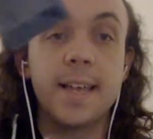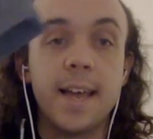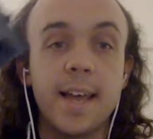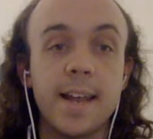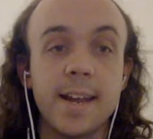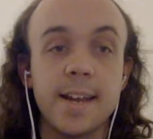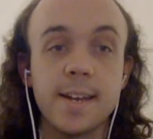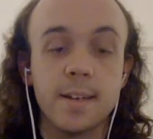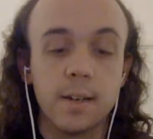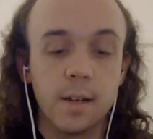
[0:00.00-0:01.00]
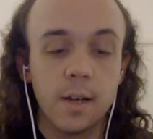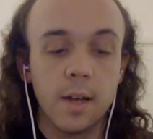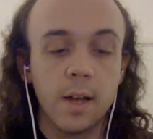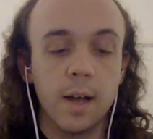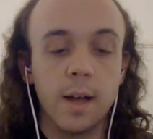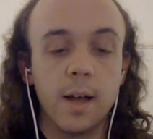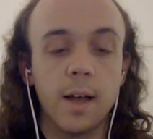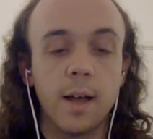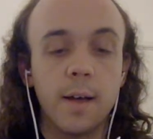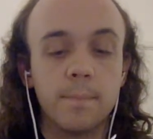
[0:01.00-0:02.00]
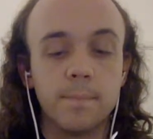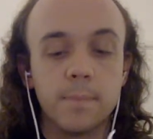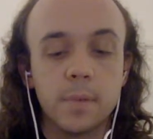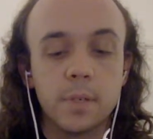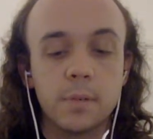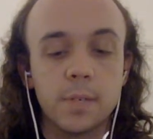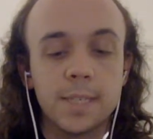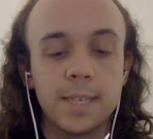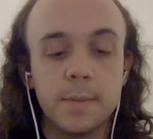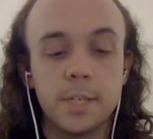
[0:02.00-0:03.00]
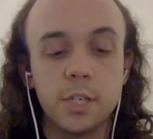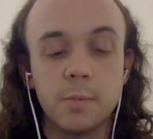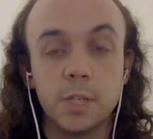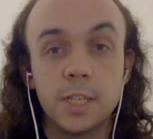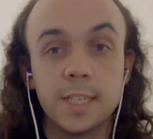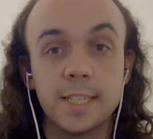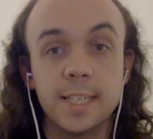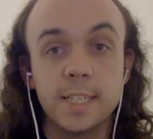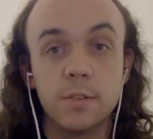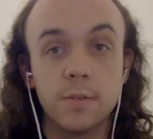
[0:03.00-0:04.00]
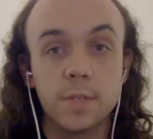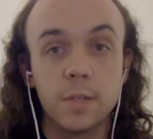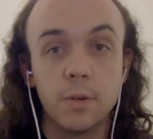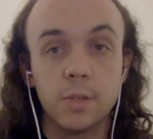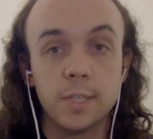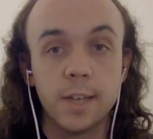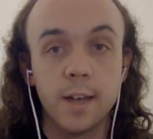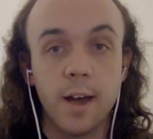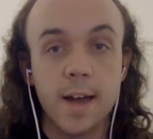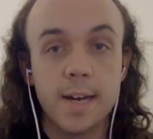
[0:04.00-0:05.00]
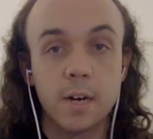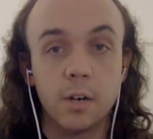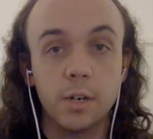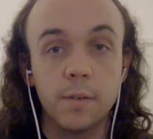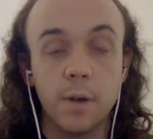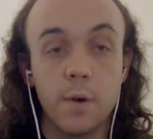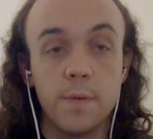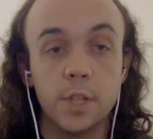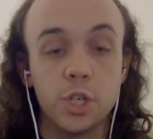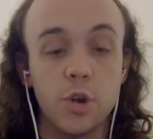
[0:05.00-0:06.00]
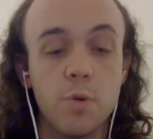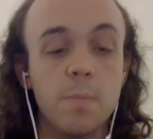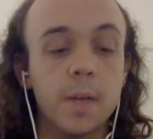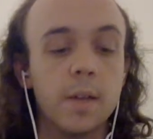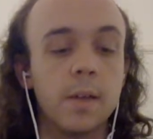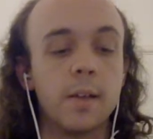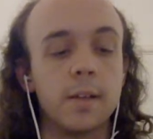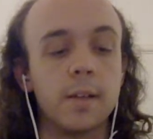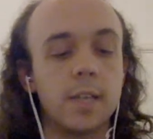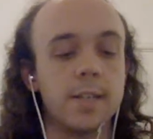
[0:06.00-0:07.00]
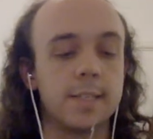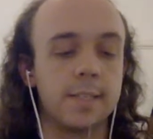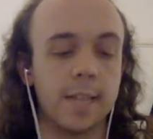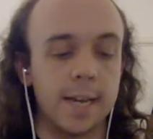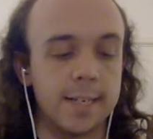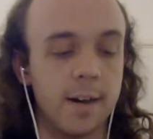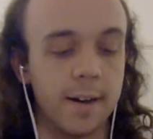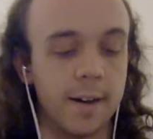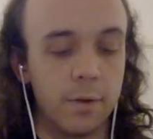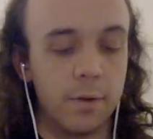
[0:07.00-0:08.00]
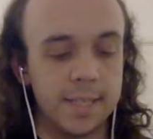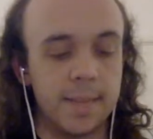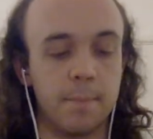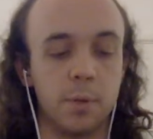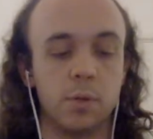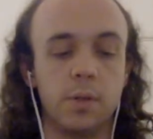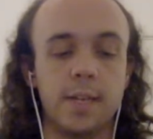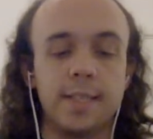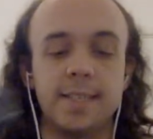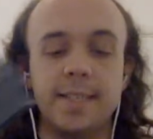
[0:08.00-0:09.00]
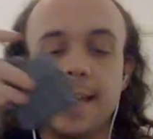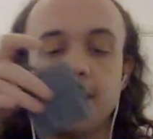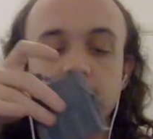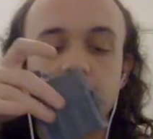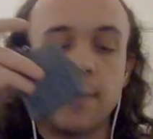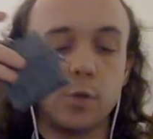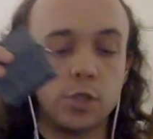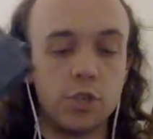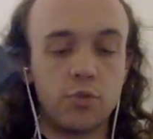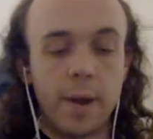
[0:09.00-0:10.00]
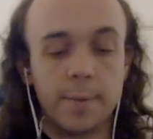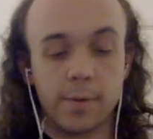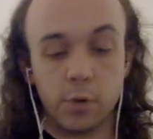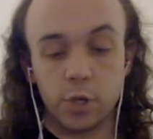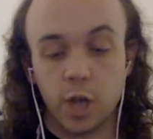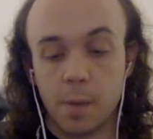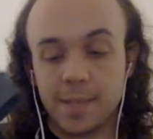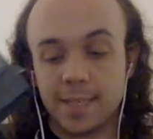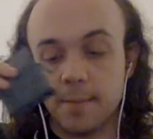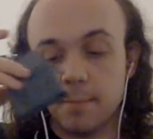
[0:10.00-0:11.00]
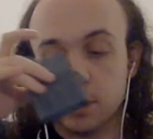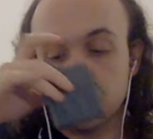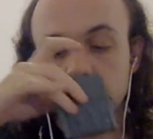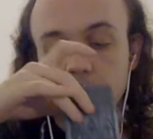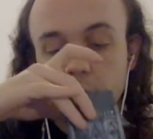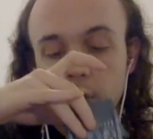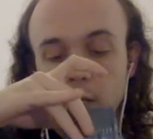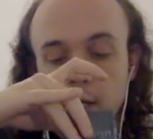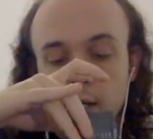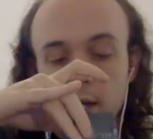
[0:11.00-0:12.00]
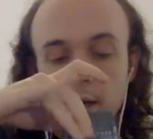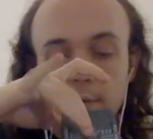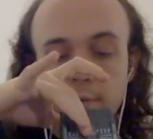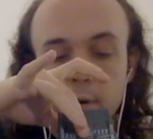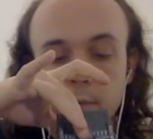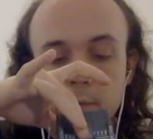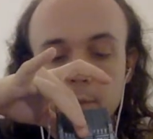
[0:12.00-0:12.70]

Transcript: a... I don't want to tip this too much. There's a Sister of Slaughter icon over the tomb. So it's like a dark elven symbol instead. I've also scraped off all the comet symbols from some of the